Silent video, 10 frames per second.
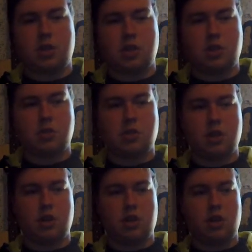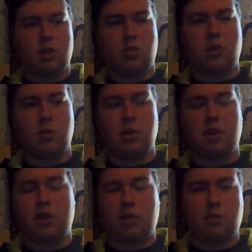It's using it in a great way
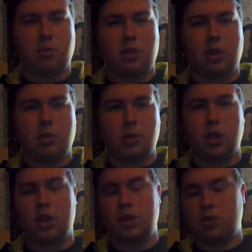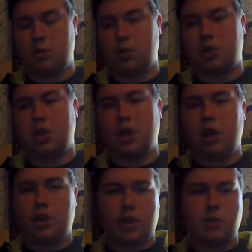that everybody can relate to, which
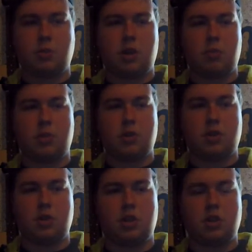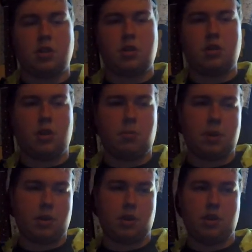that's what I personally dug
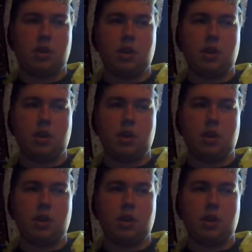about it.